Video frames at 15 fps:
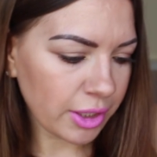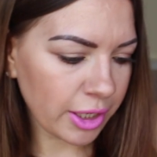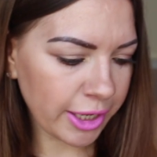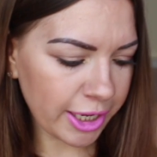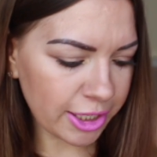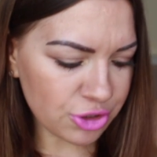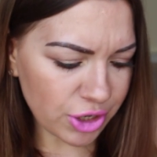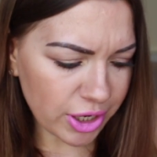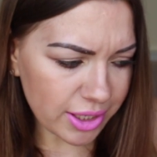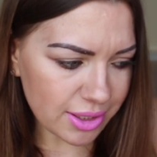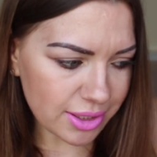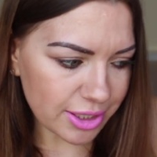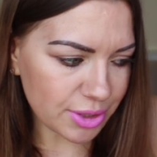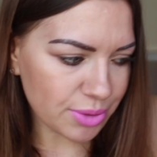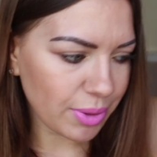hair
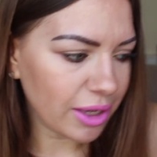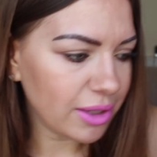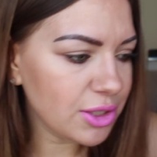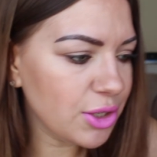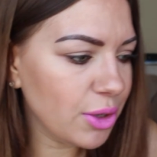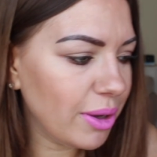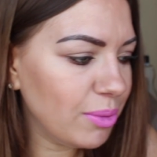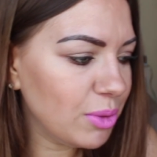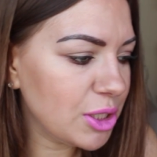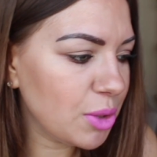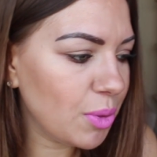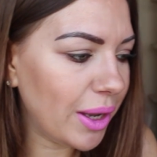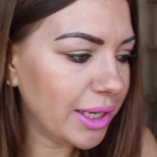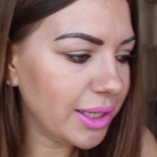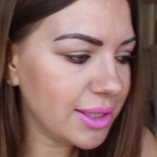dryers as well. So I was
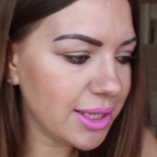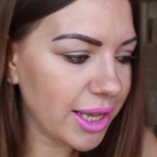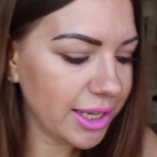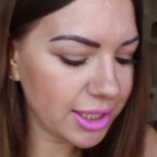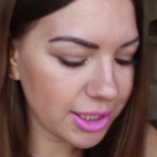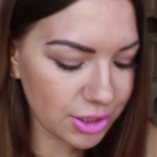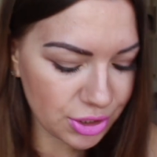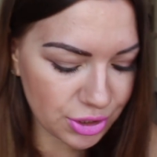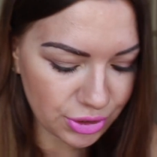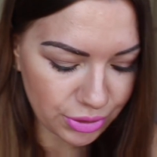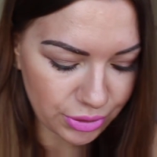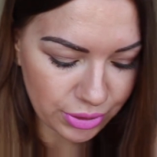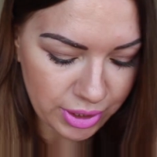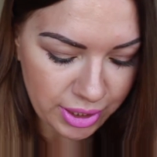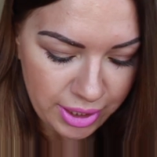quite excited
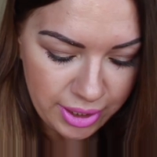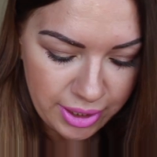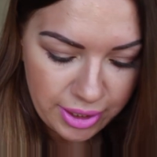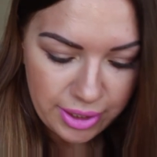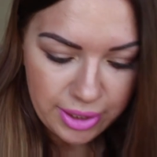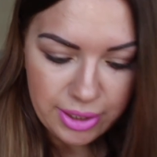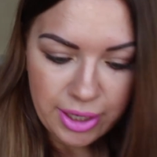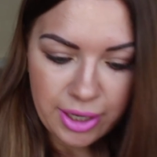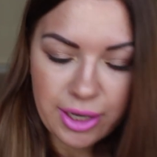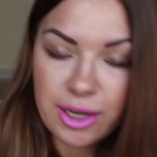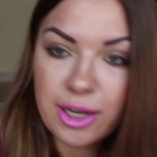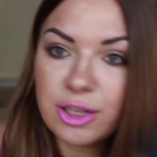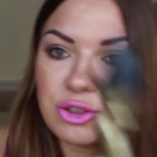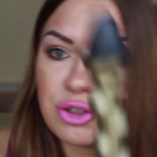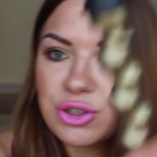to
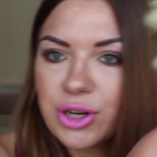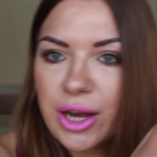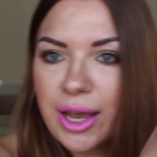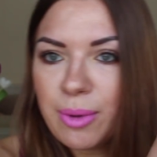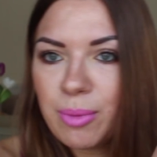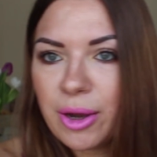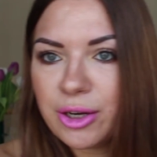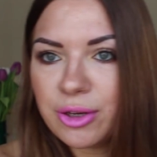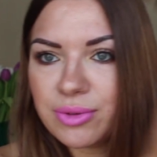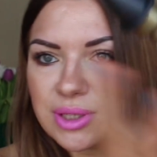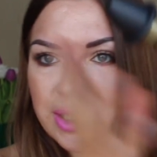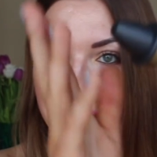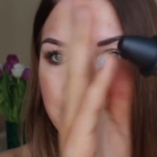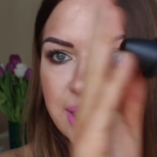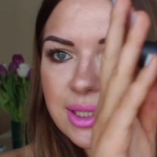try one
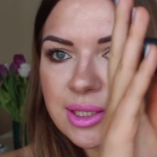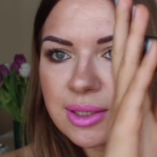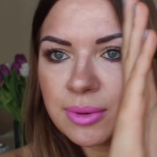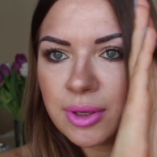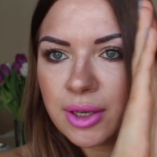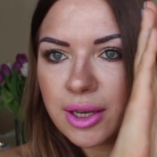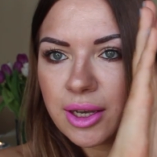of these.